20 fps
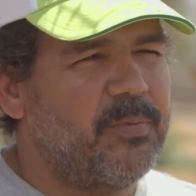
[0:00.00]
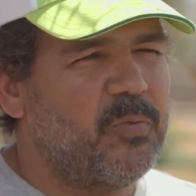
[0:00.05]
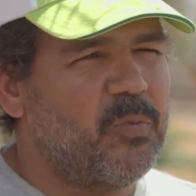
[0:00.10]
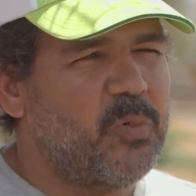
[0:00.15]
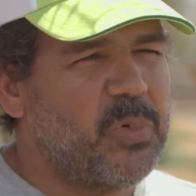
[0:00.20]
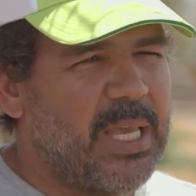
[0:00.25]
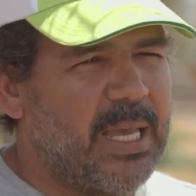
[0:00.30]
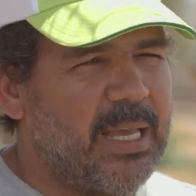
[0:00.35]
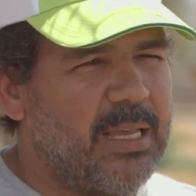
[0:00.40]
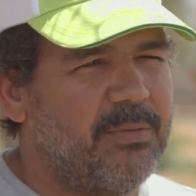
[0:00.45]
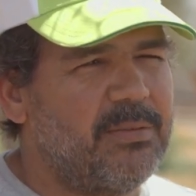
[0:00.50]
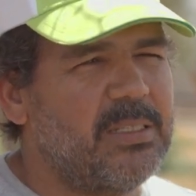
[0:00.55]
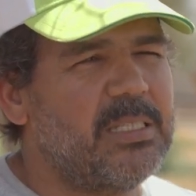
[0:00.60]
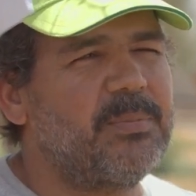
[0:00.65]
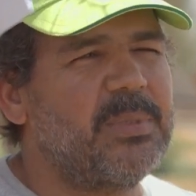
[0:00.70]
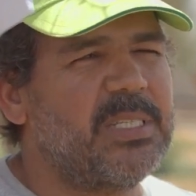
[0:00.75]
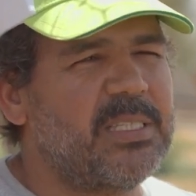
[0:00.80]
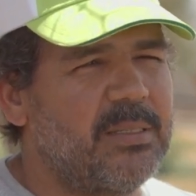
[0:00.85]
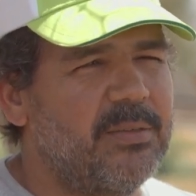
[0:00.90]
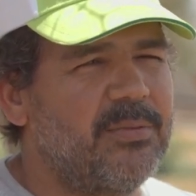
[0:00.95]
We have a
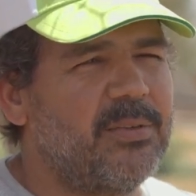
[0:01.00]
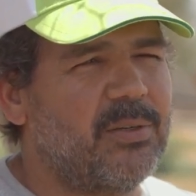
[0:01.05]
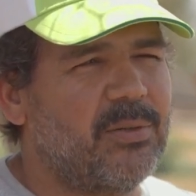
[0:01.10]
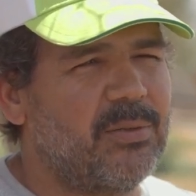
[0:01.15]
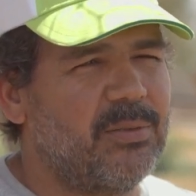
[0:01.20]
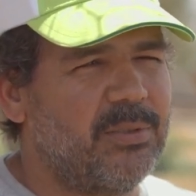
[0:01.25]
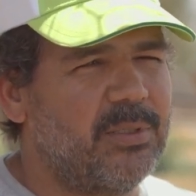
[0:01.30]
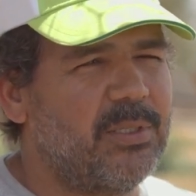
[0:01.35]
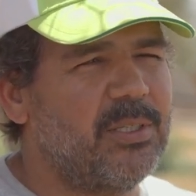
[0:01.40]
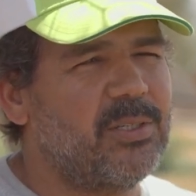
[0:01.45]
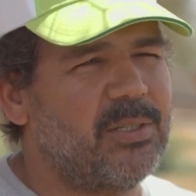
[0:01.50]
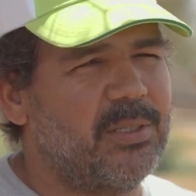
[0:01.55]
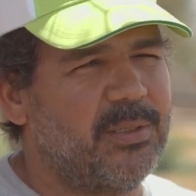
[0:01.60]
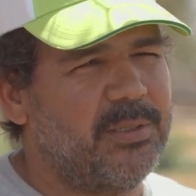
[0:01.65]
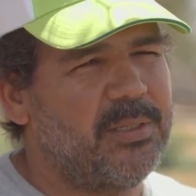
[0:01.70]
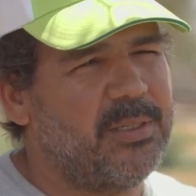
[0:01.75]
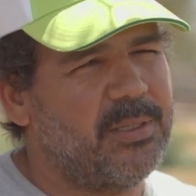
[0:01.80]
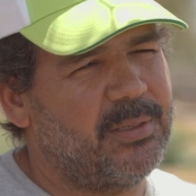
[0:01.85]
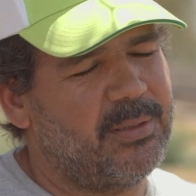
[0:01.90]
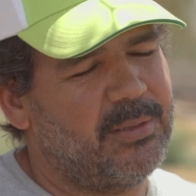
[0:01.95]
specific
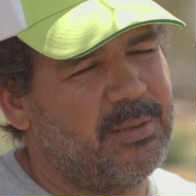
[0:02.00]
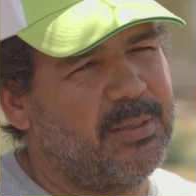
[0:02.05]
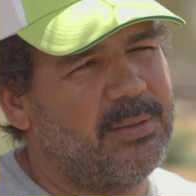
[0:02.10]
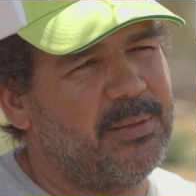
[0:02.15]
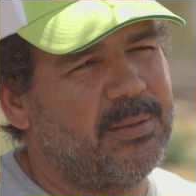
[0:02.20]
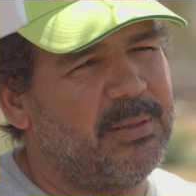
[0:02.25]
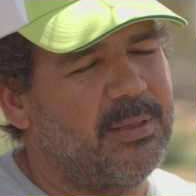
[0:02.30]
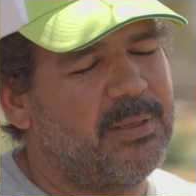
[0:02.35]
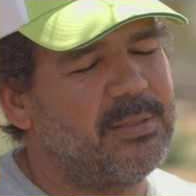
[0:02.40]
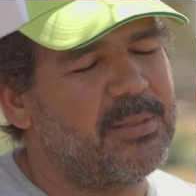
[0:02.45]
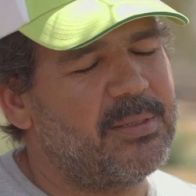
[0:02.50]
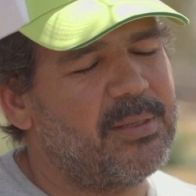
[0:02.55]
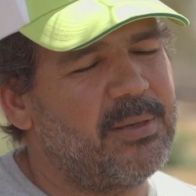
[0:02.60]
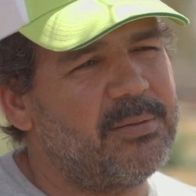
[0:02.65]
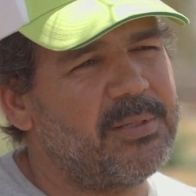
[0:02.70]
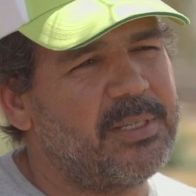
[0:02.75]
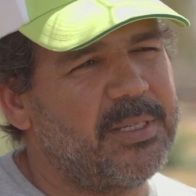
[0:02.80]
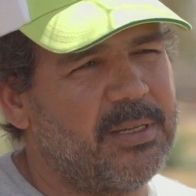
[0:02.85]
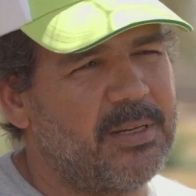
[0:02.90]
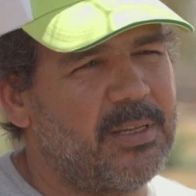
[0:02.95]
condition here in
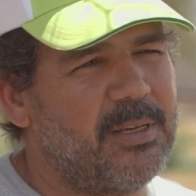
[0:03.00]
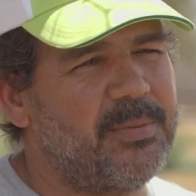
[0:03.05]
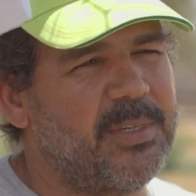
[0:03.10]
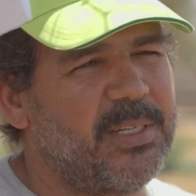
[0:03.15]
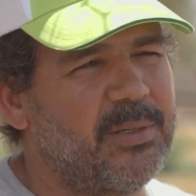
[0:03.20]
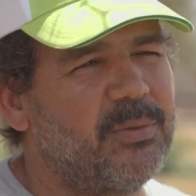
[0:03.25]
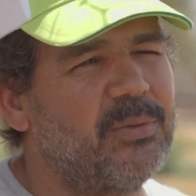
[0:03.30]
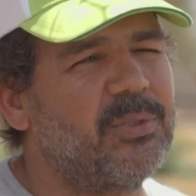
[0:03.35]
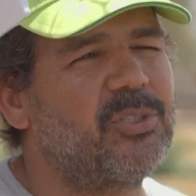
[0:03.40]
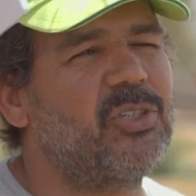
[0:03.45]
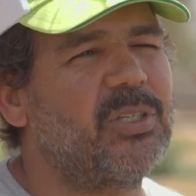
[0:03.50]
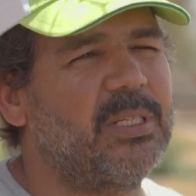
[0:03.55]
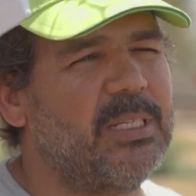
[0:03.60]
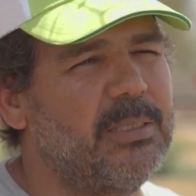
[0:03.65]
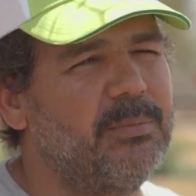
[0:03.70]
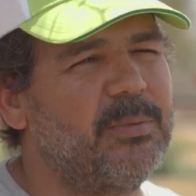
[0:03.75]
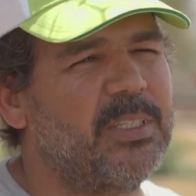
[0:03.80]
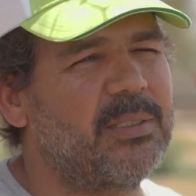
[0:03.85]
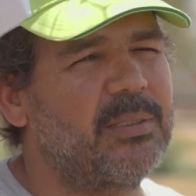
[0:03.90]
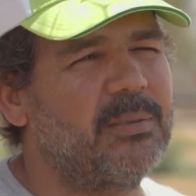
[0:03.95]
Saudi Arabia which
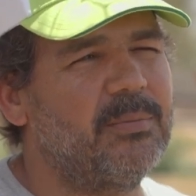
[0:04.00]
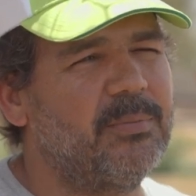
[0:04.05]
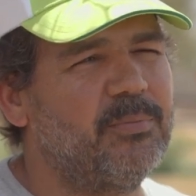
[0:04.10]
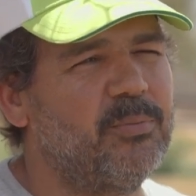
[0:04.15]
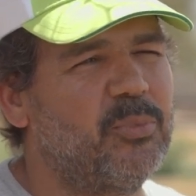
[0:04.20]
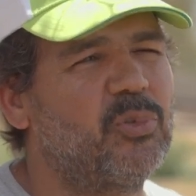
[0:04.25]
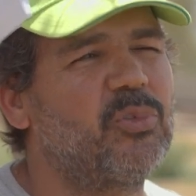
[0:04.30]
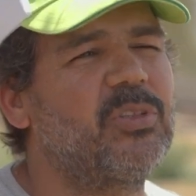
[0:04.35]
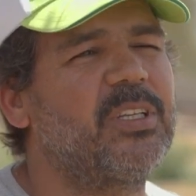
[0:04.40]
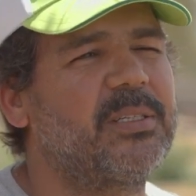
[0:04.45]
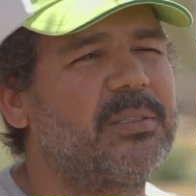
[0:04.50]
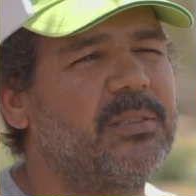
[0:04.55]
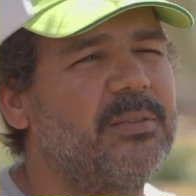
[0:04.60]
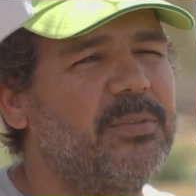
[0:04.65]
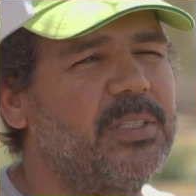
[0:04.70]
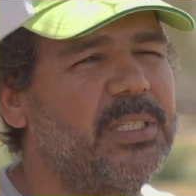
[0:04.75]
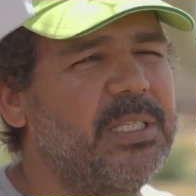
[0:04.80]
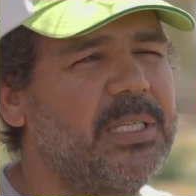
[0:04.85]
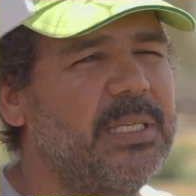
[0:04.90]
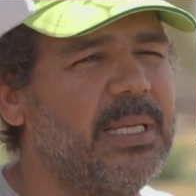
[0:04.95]
limit
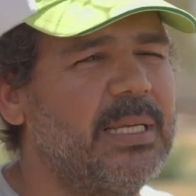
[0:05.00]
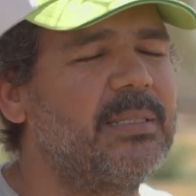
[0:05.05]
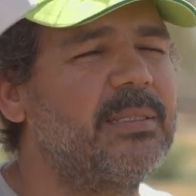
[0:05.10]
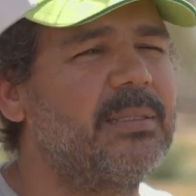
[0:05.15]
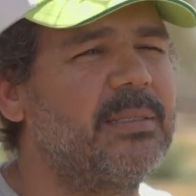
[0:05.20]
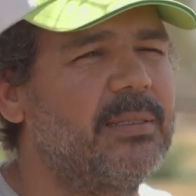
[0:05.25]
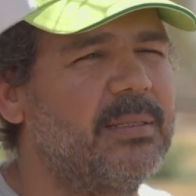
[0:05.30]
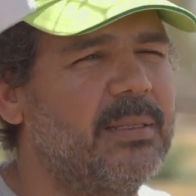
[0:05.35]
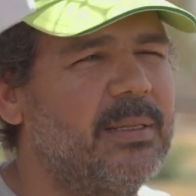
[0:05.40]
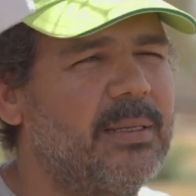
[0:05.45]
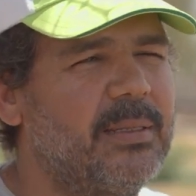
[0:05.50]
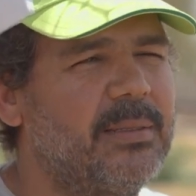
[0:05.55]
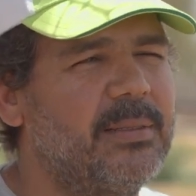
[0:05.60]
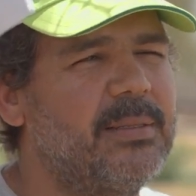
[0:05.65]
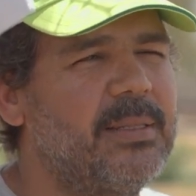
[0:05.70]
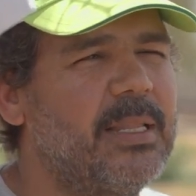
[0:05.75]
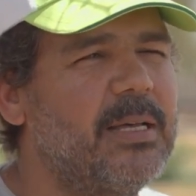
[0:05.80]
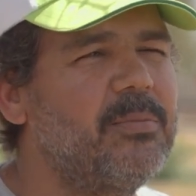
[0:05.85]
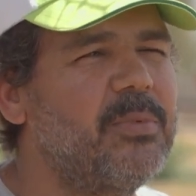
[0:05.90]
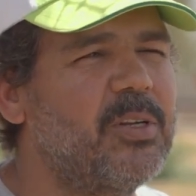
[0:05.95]
productivity
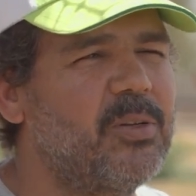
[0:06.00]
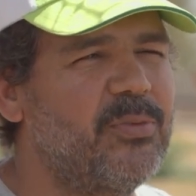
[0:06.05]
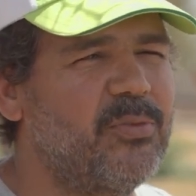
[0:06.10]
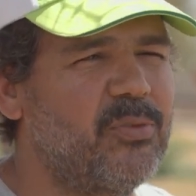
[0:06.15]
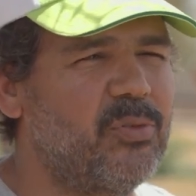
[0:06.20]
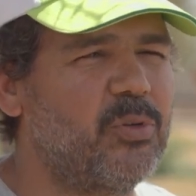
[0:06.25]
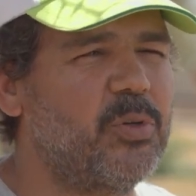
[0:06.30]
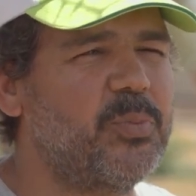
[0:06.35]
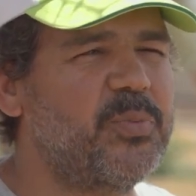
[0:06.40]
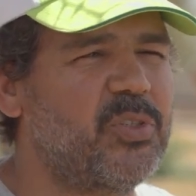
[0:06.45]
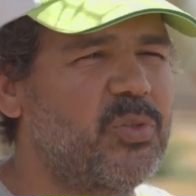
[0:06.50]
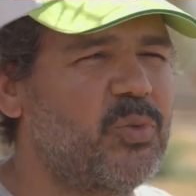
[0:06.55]
and number of crops